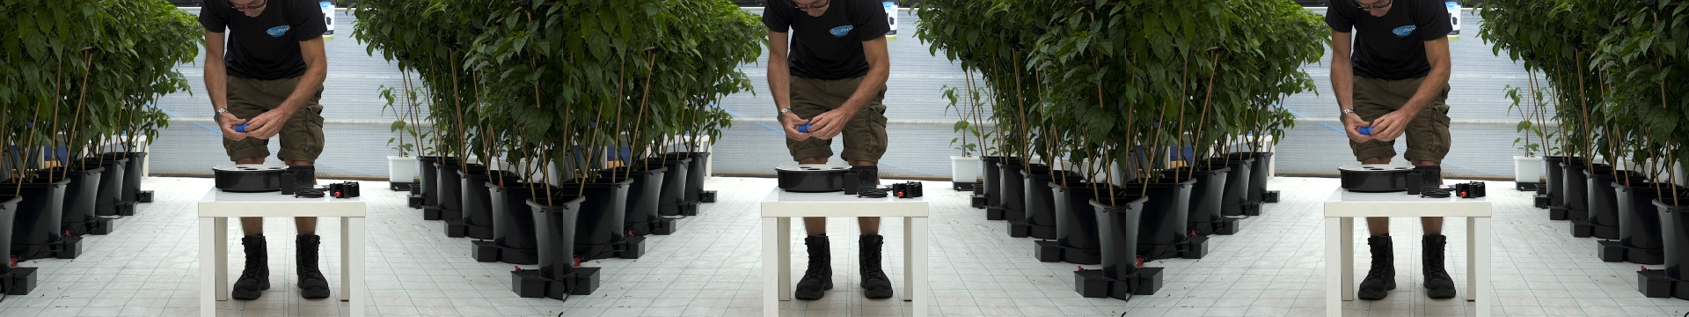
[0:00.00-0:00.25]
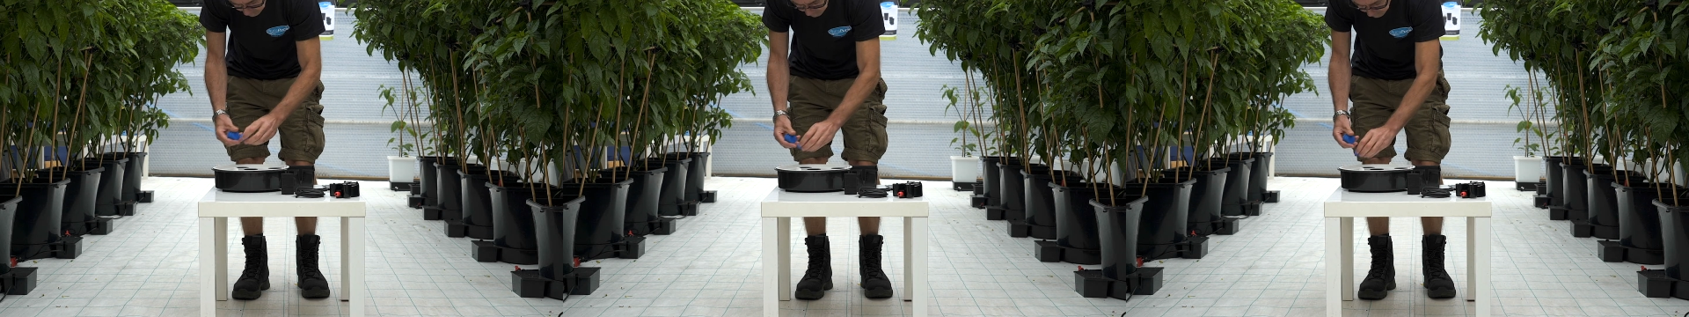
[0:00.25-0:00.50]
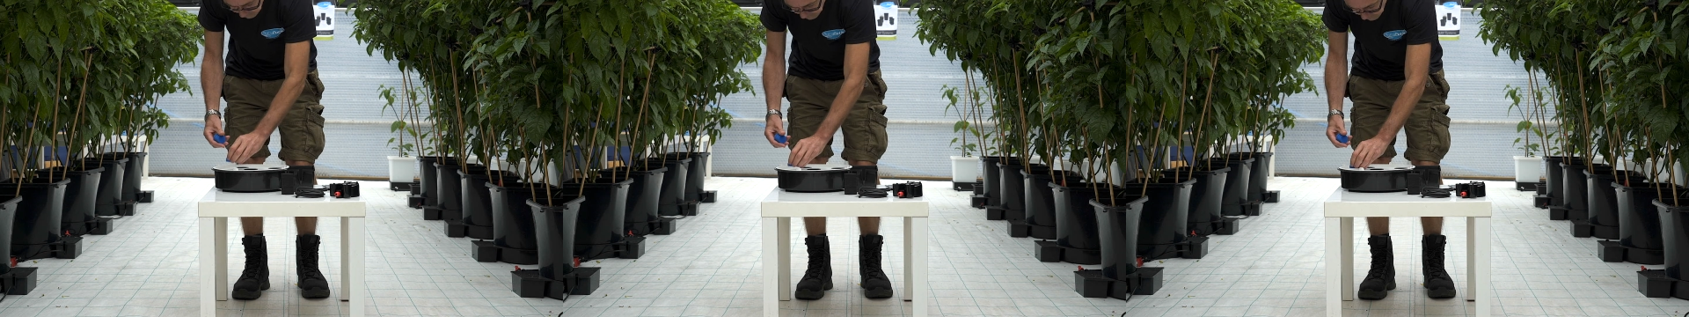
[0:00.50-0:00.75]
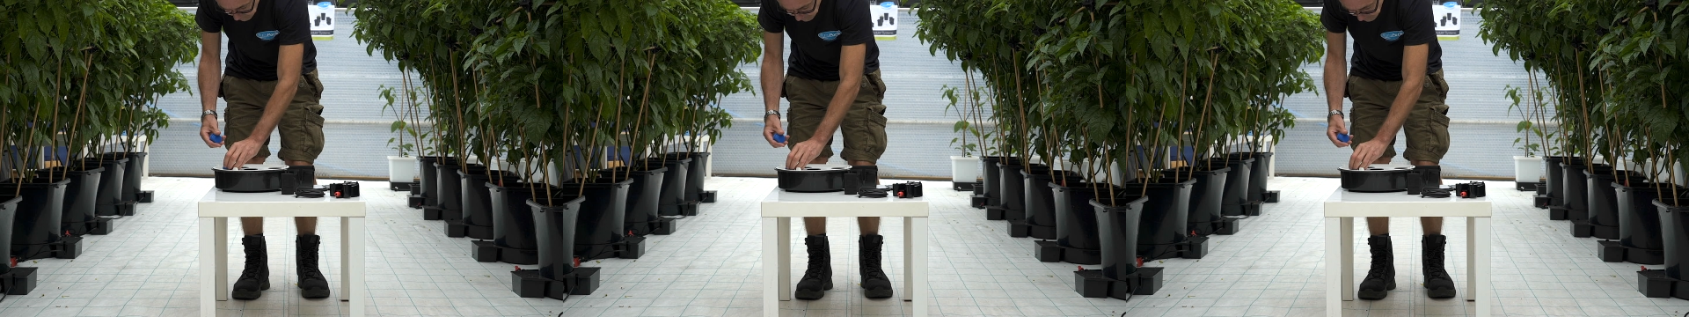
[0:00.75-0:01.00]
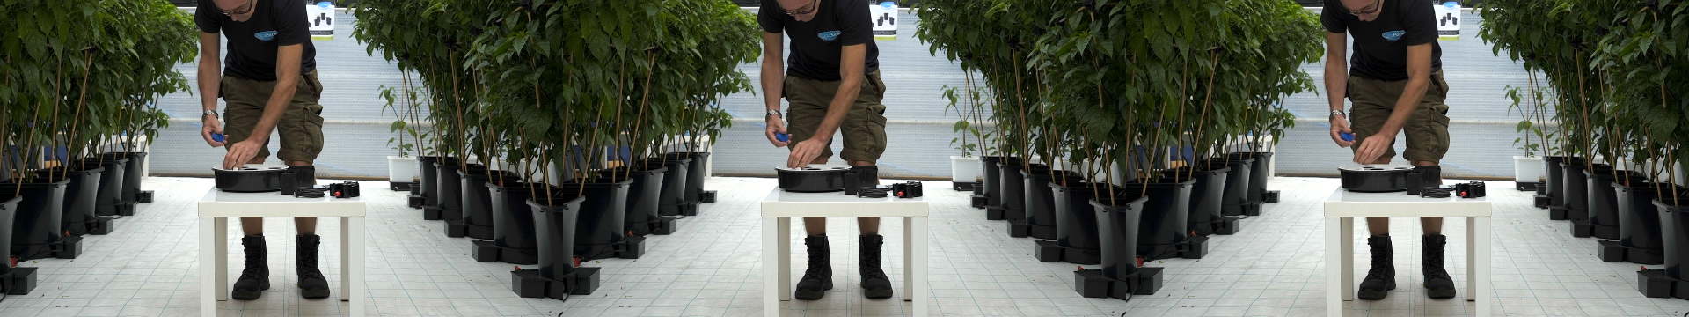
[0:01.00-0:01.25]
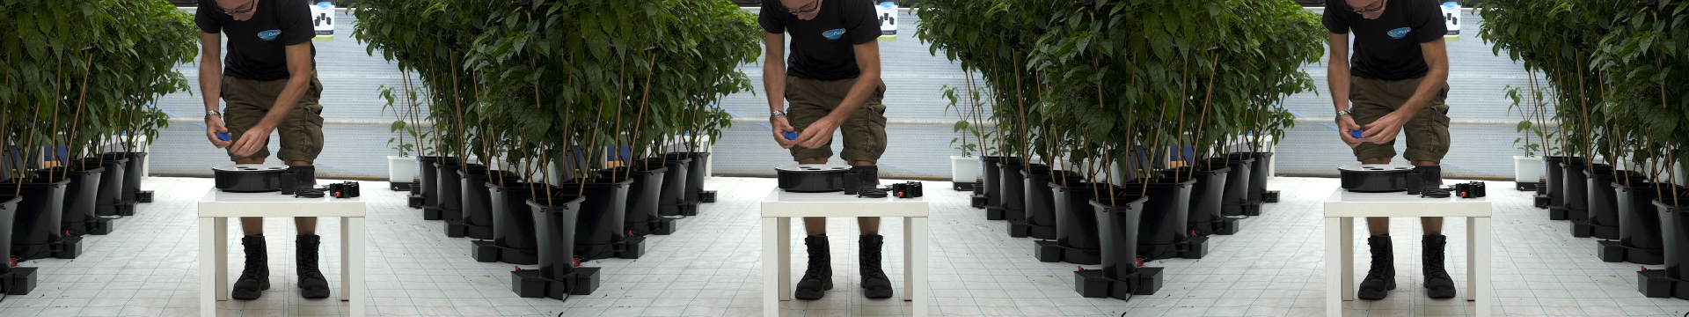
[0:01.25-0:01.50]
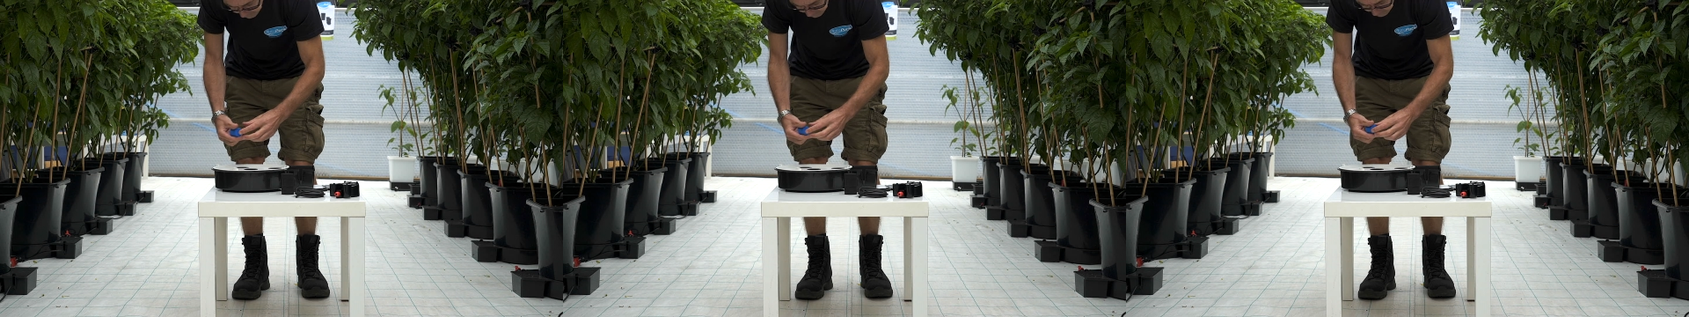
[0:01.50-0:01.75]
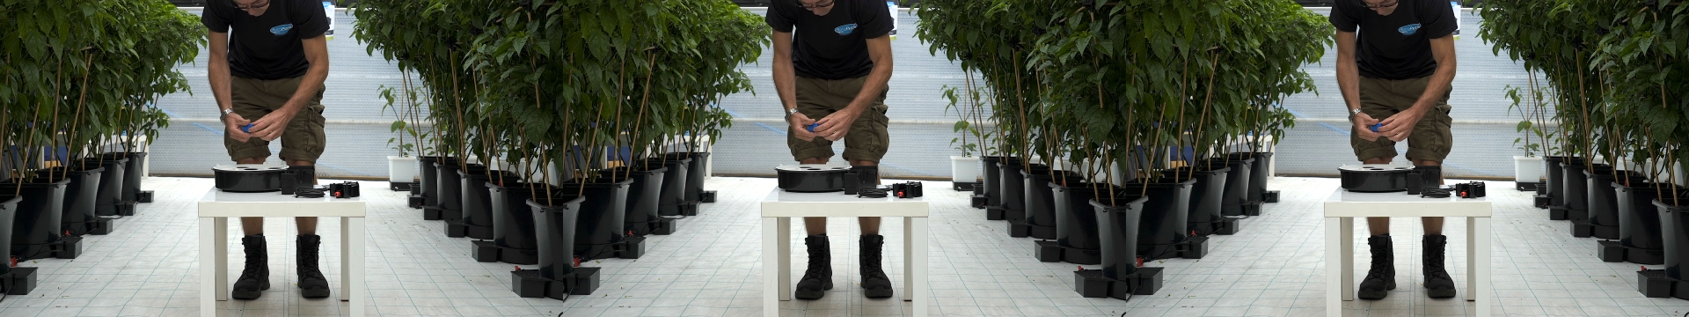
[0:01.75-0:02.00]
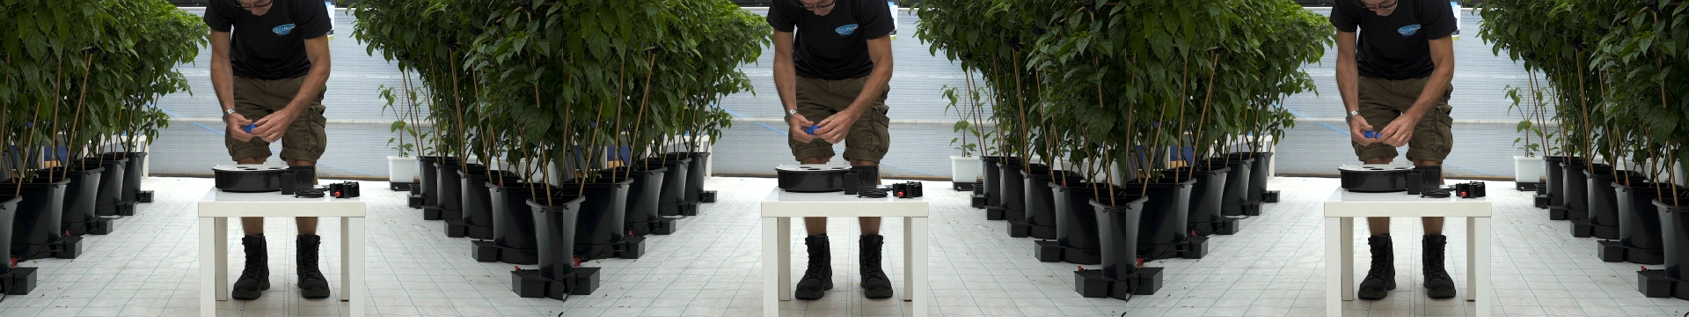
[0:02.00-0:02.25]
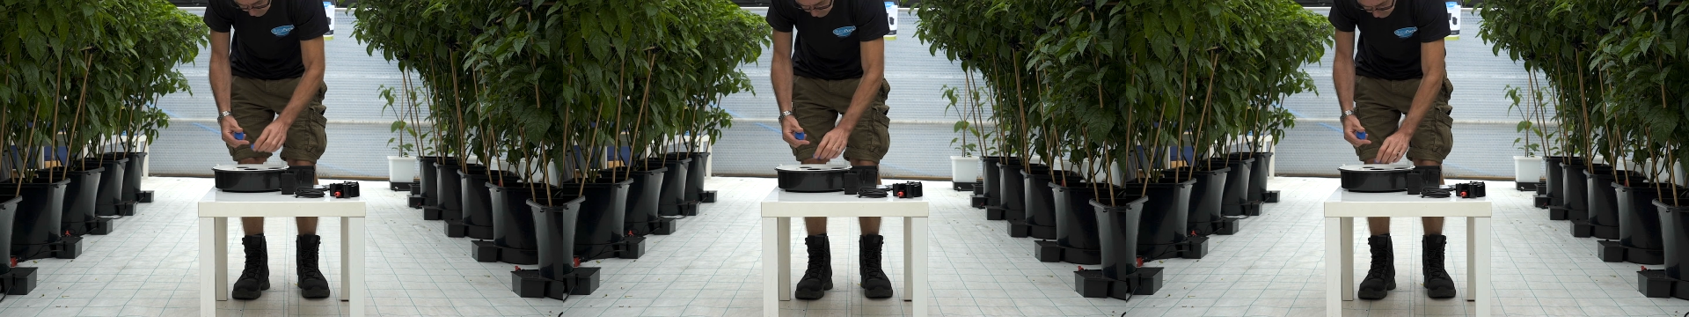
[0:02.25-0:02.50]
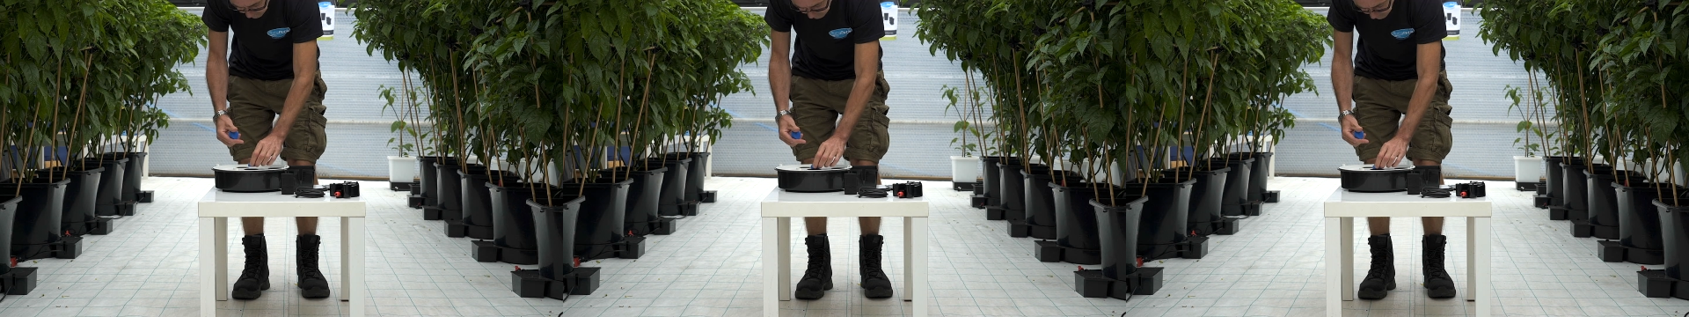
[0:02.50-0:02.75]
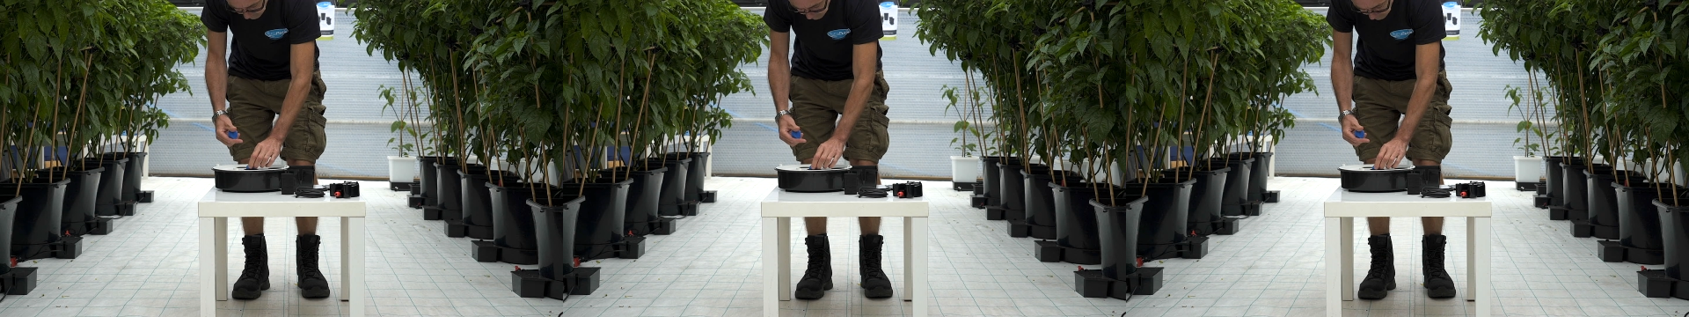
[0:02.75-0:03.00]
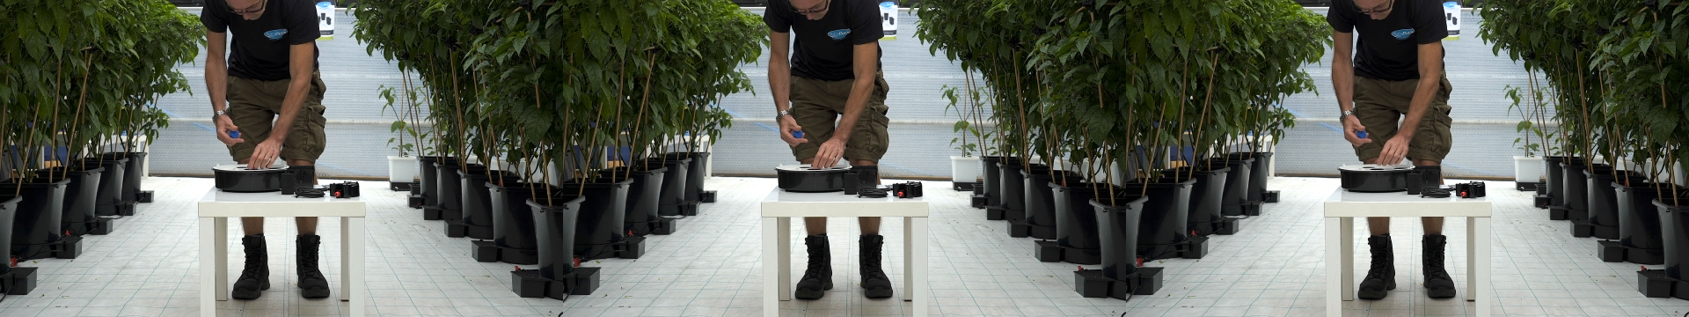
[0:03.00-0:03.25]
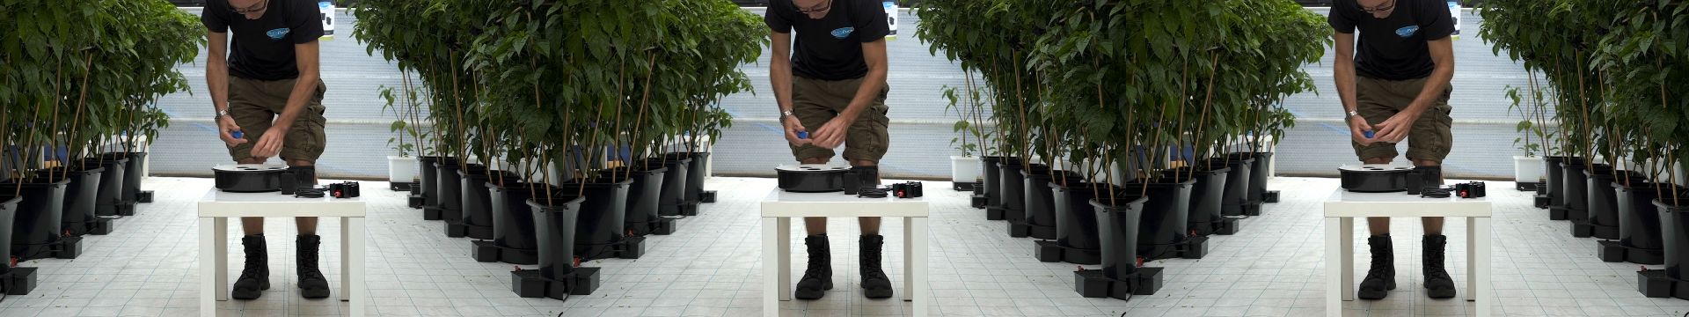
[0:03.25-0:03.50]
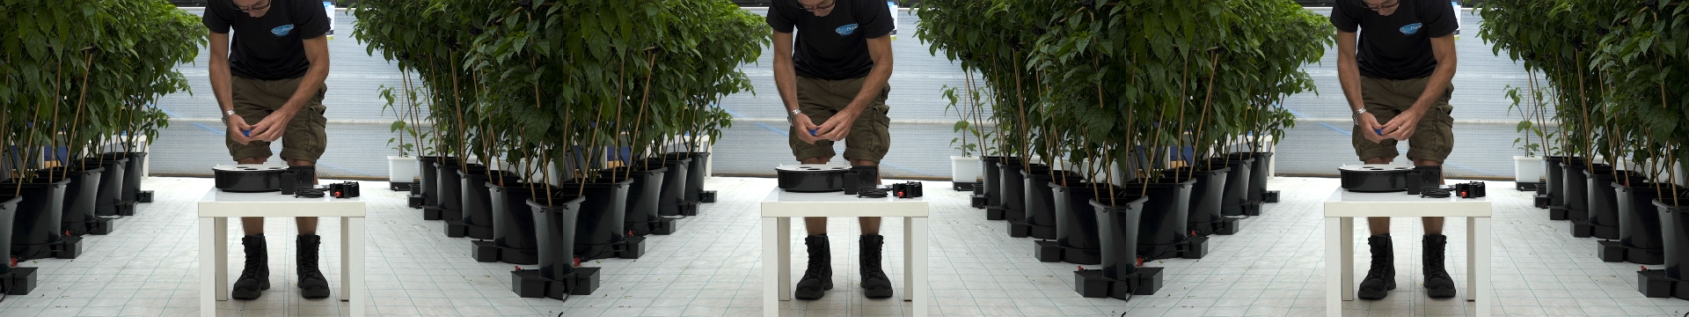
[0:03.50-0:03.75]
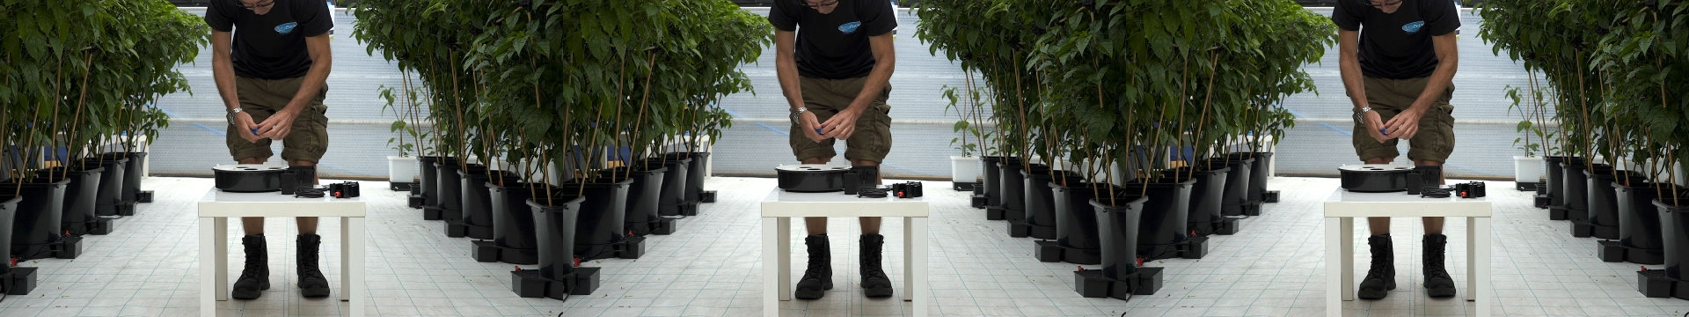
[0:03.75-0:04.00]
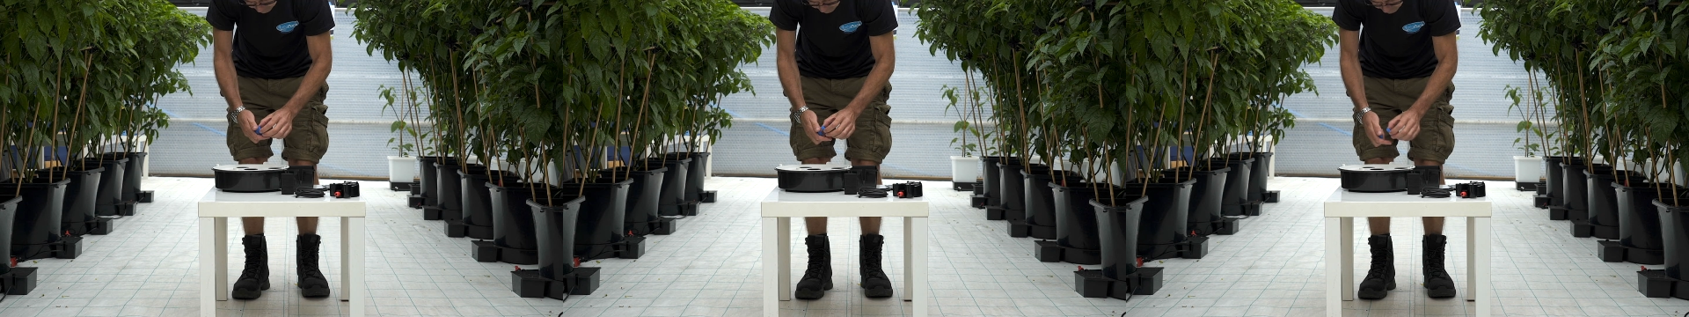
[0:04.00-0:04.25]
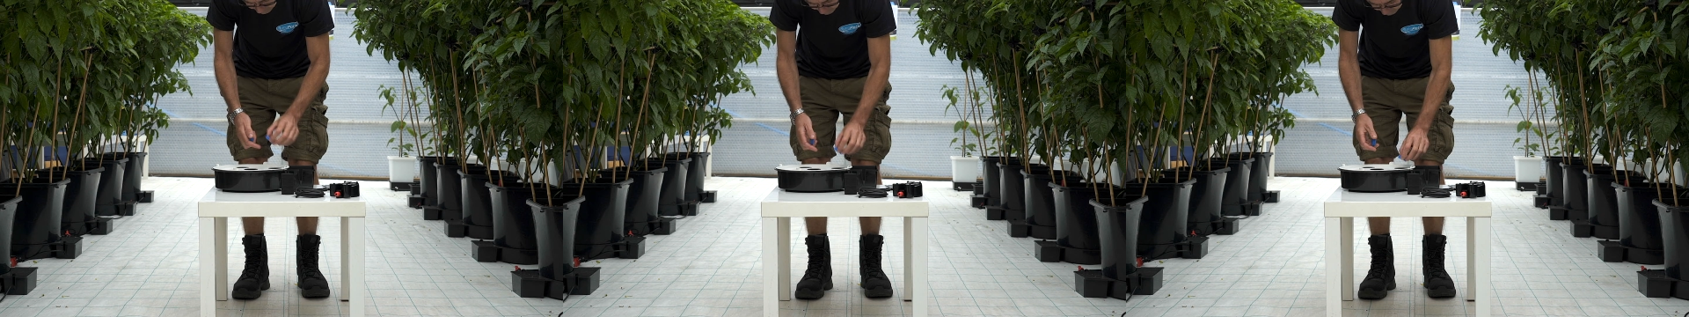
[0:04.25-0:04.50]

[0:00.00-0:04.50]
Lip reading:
No face is visible, so there are no lips to read.